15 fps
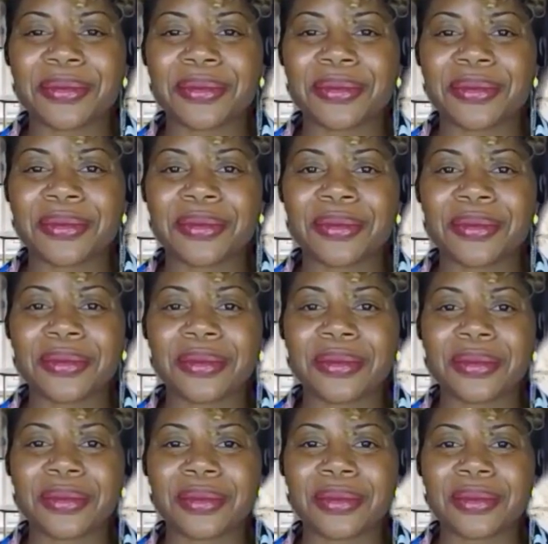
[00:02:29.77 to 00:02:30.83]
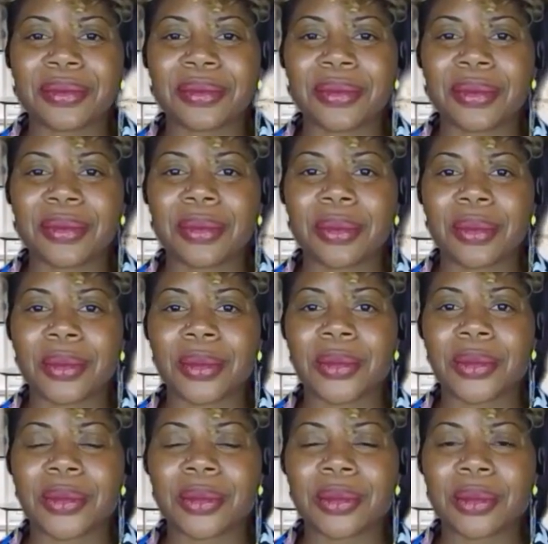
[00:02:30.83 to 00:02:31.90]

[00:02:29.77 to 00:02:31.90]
(silent)